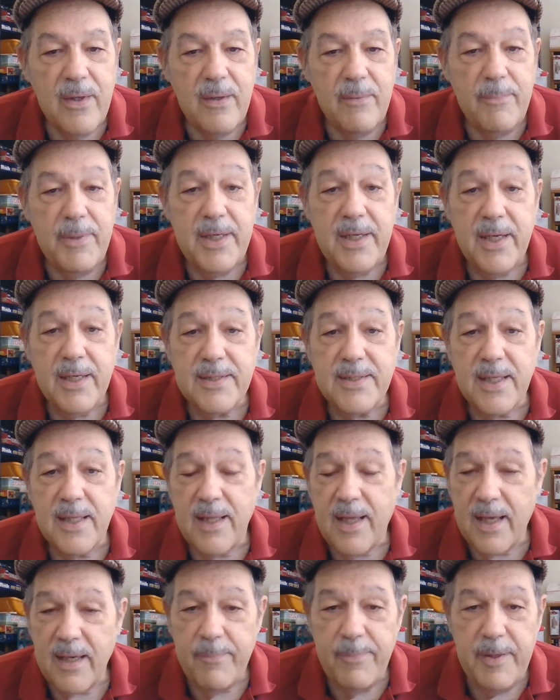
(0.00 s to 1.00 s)
Because a
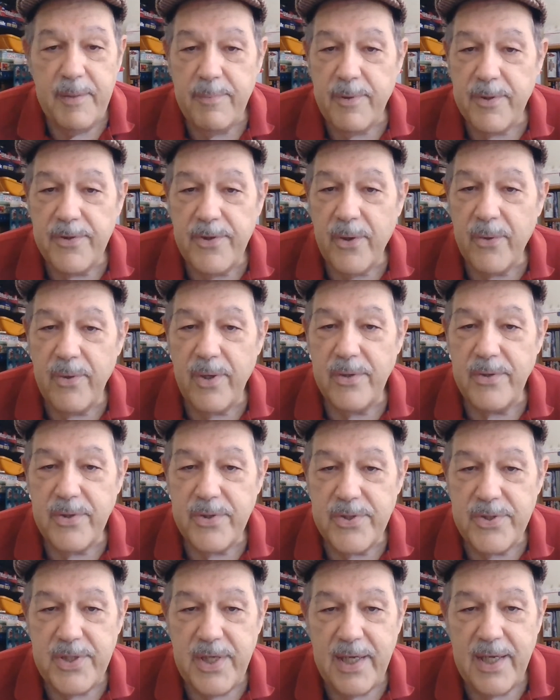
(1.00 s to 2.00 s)
lot of people don't
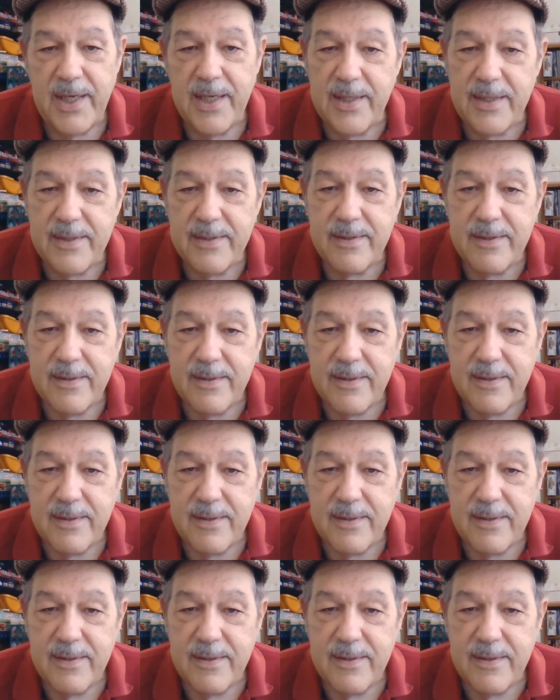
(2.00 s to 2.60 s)
understand